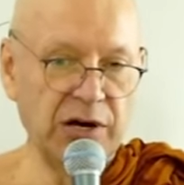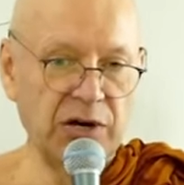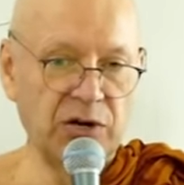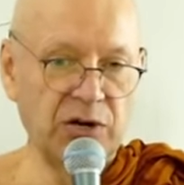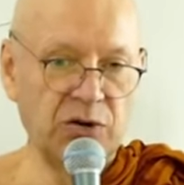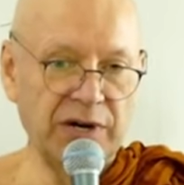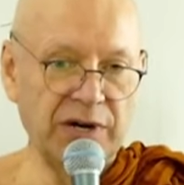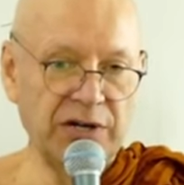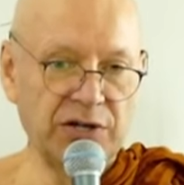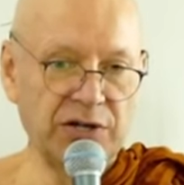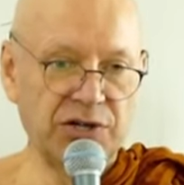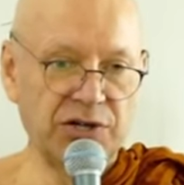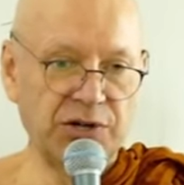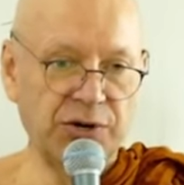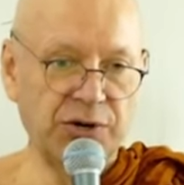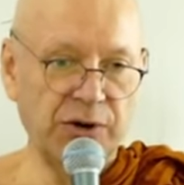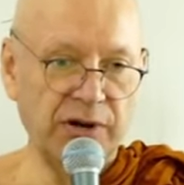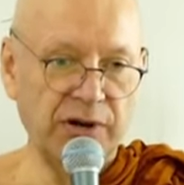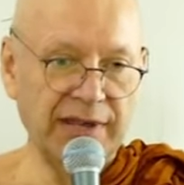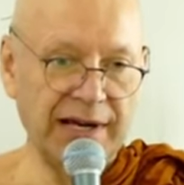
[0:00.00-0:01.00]
to
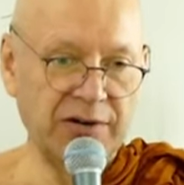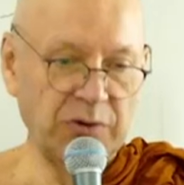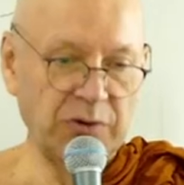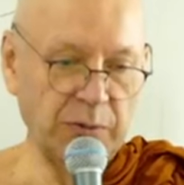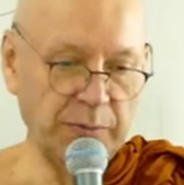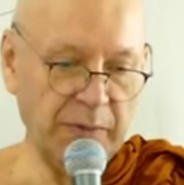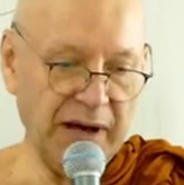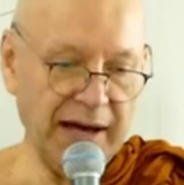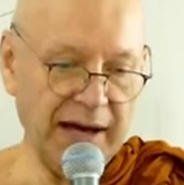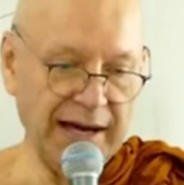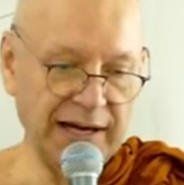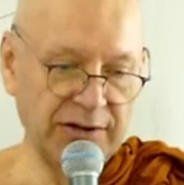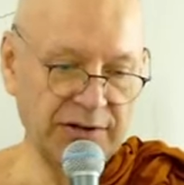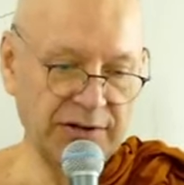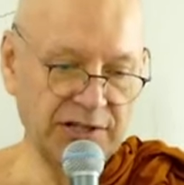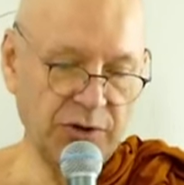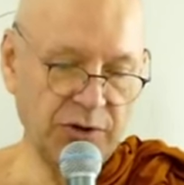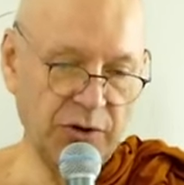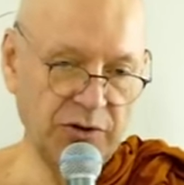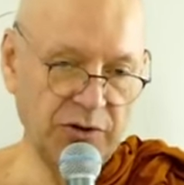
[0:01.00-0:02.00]
ensure that your mind
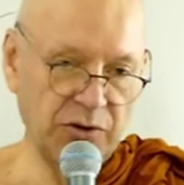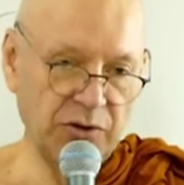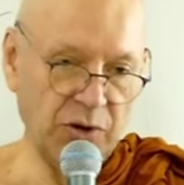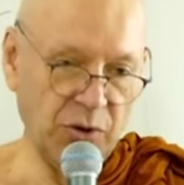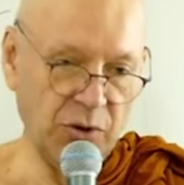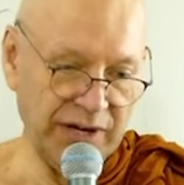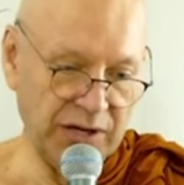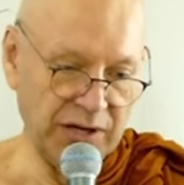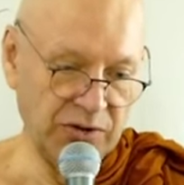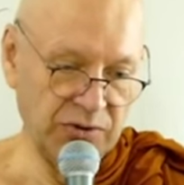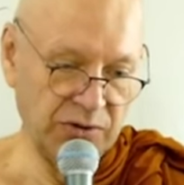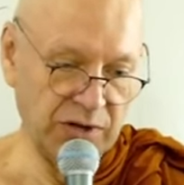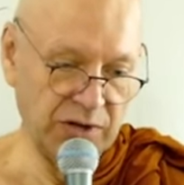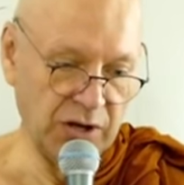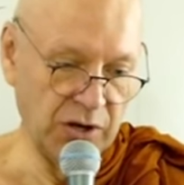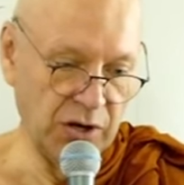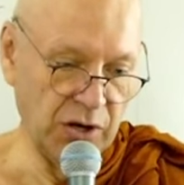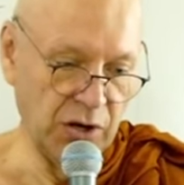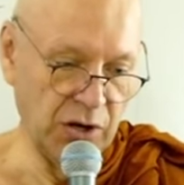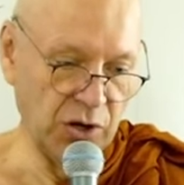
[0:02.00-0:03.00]
does not go into
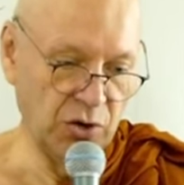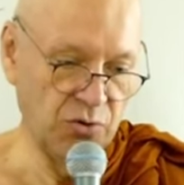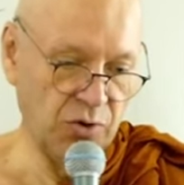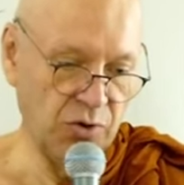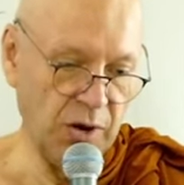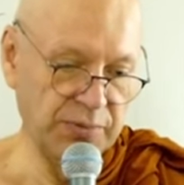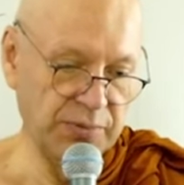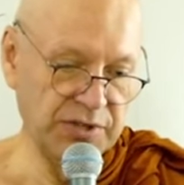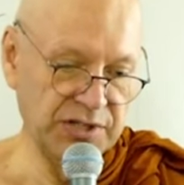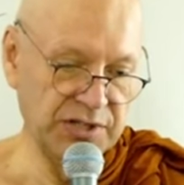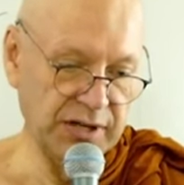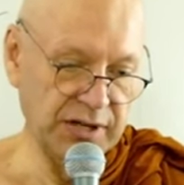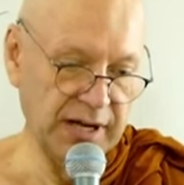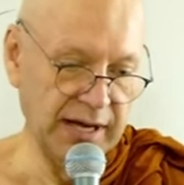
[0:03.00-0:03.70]
the crops.